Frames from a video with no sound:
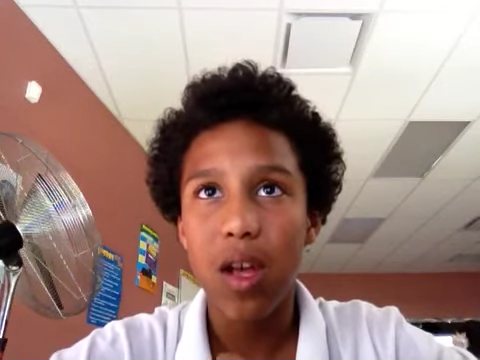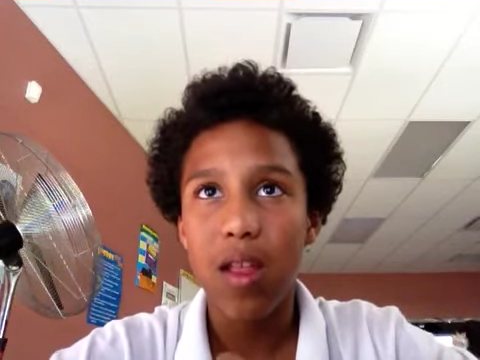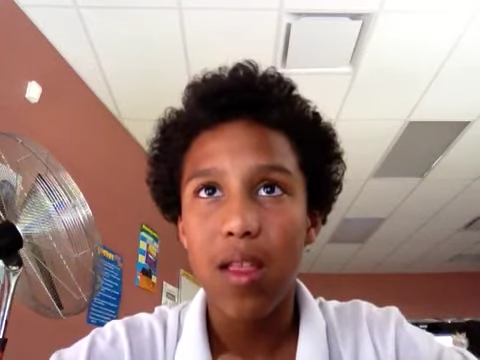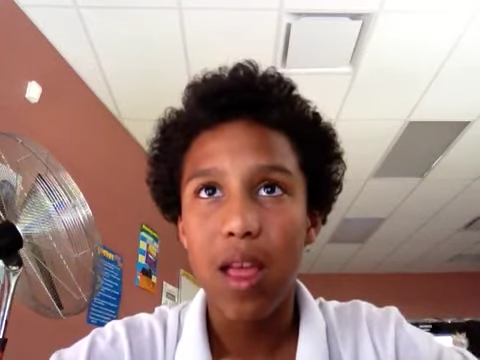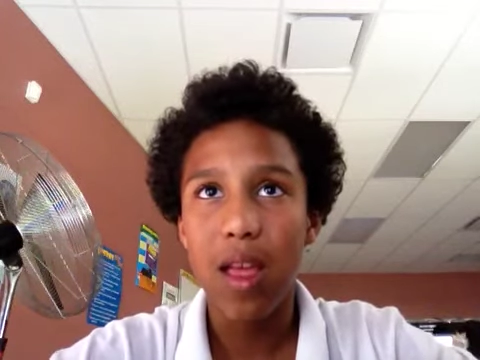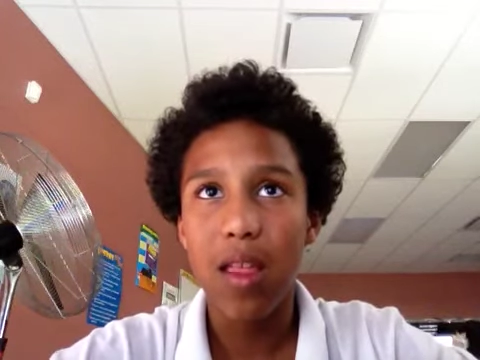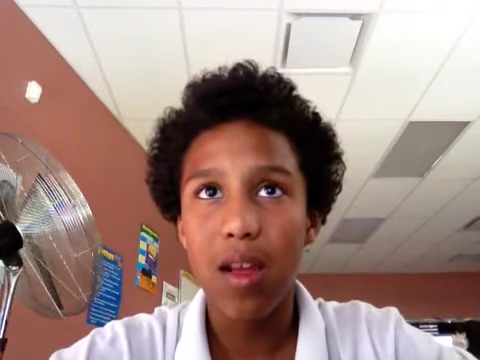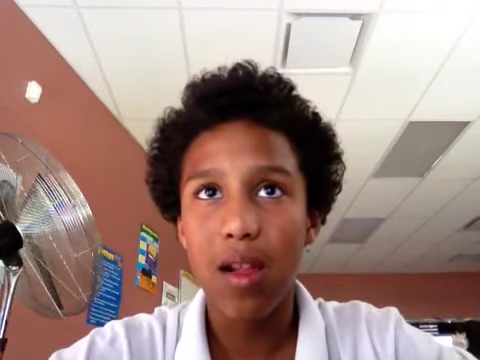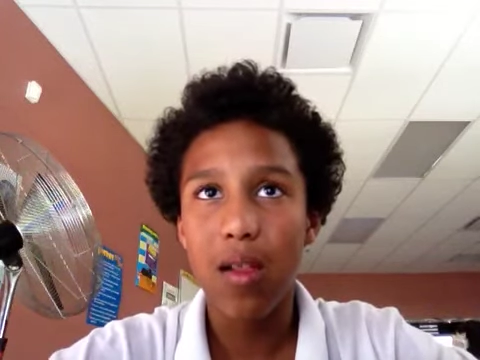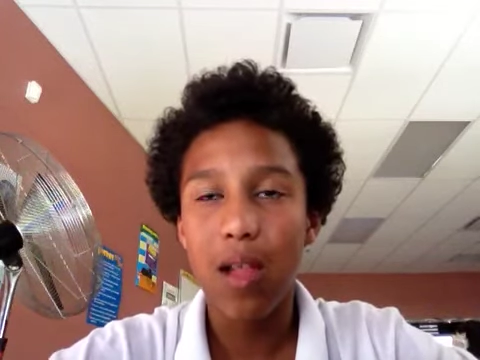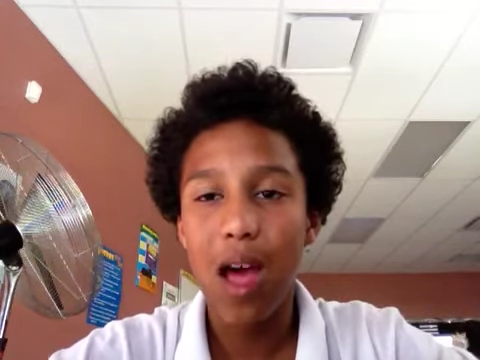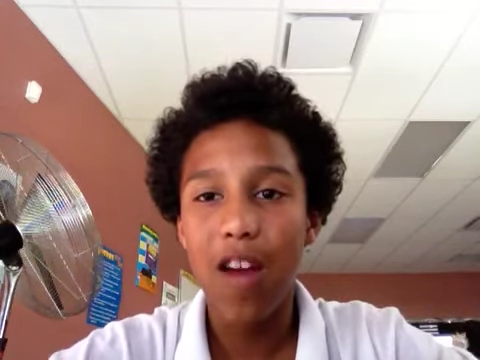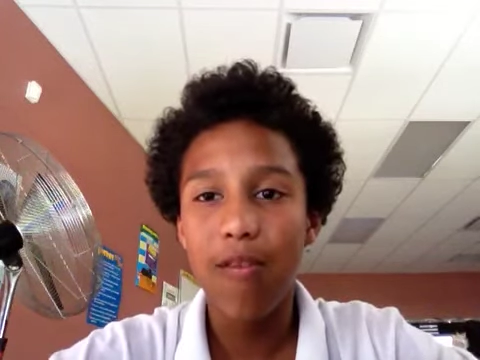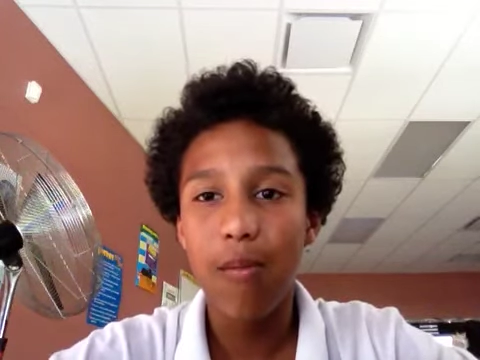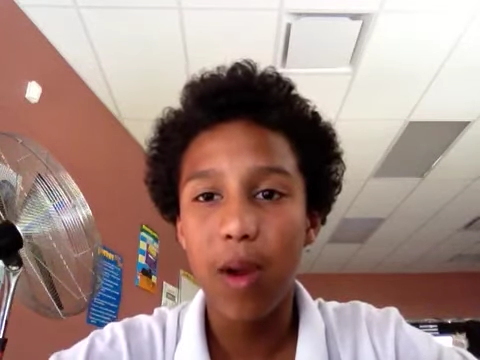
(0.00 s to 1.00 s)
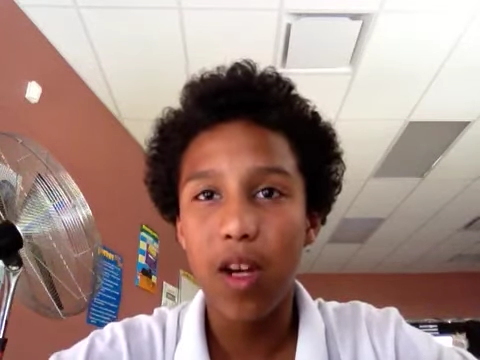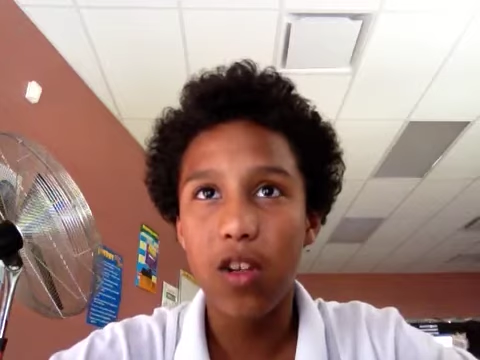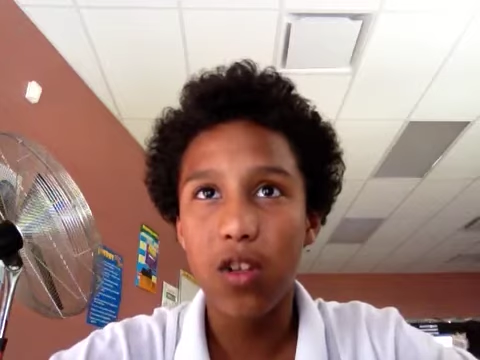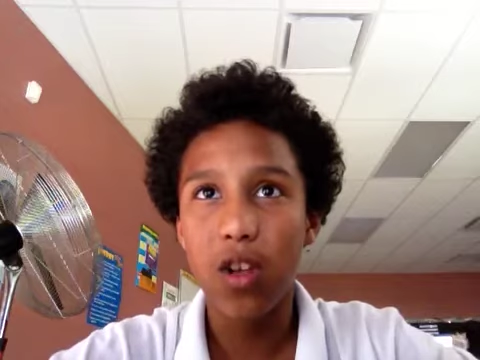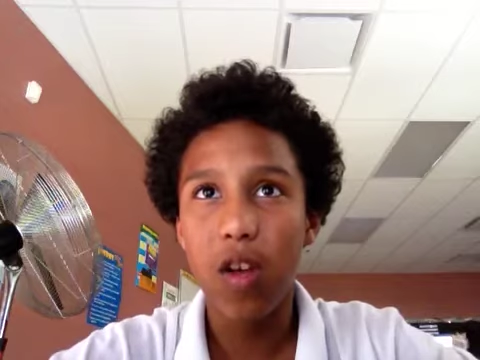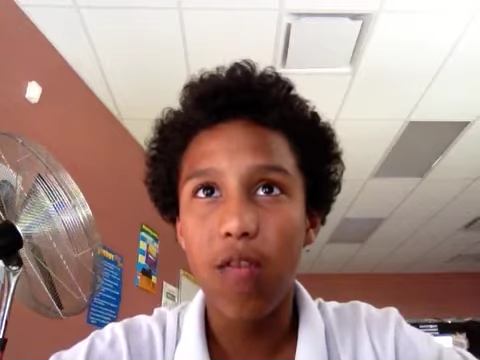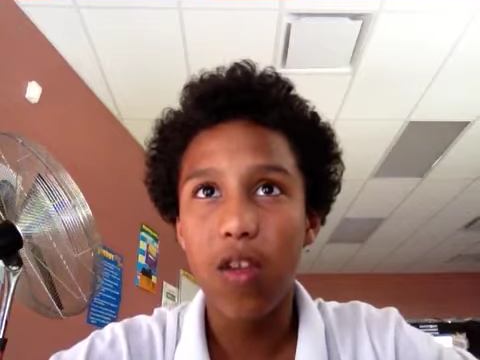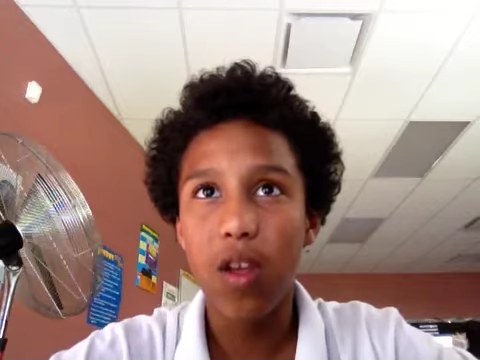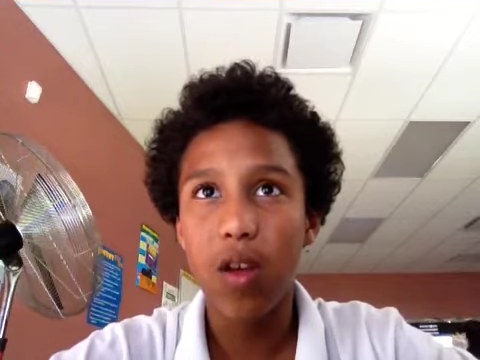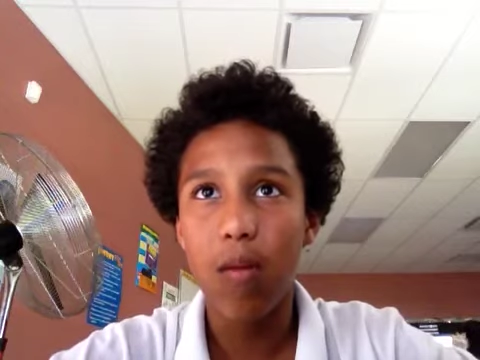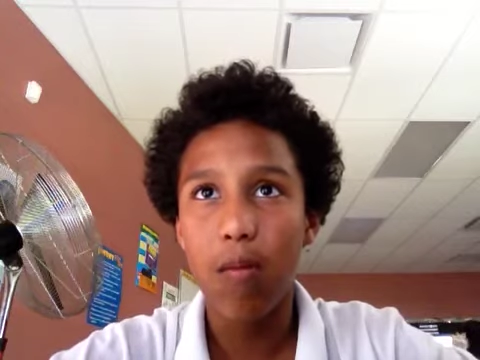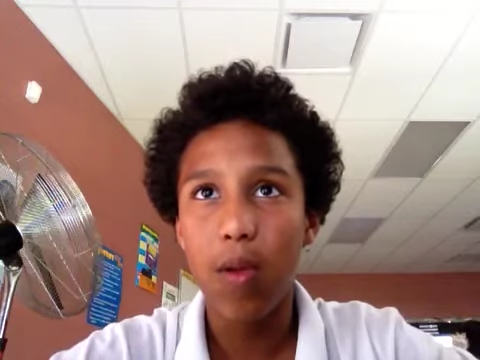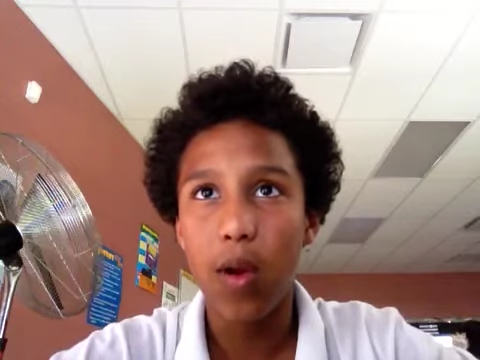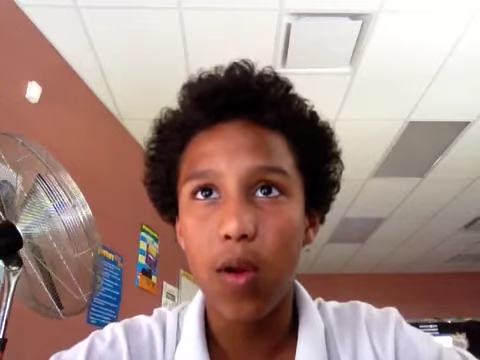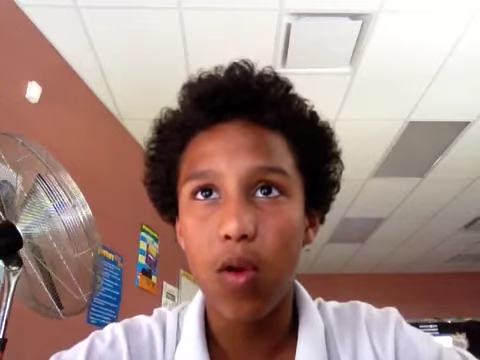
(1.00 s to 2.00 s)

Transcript: takes a lot of Microsoft and computer